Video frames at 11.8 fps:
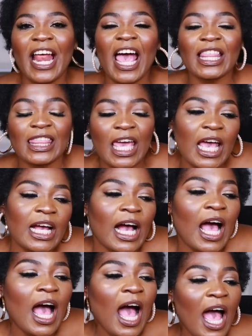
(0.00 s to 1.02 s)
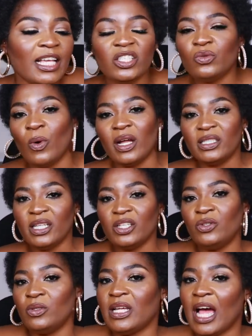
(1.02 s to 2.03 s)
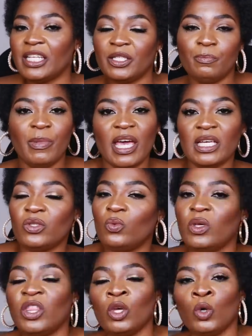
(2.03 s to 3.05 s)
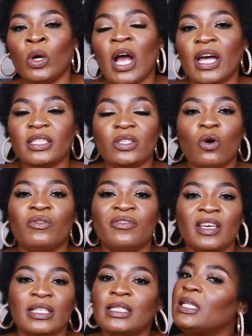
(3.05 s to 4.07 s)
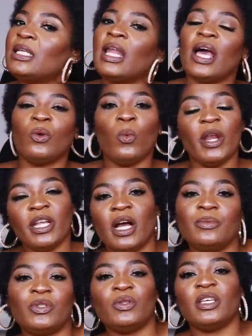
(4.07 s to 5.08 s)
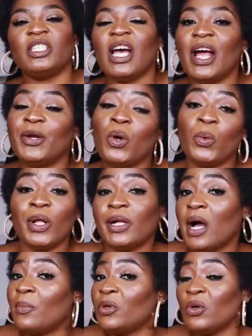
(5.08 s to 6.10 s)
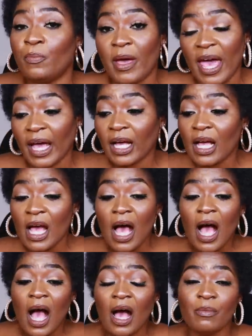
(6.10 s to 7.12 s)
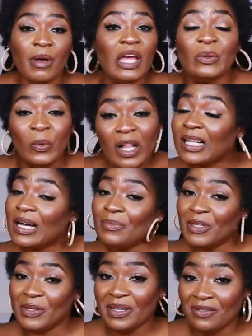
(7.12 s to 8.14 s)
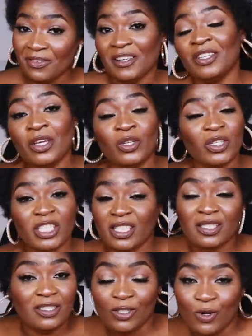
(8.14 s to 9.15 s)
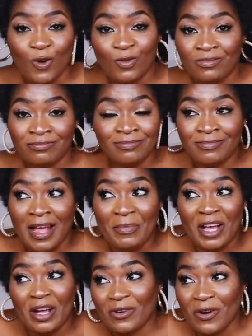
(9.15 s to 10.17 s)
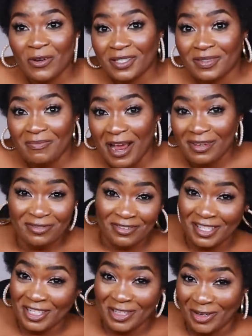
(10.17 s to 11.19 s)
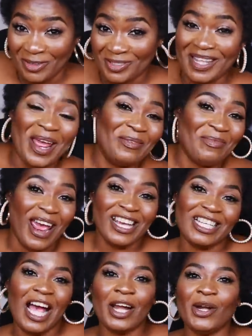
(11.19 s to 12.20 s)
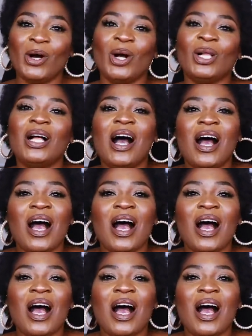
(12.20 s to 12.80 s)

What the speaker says: And I think I just wanted to touch base with you guys, obviously, like when it comes to the channel, welcome you back, and welcome you if you're just, you know, coming across my videos and my channel.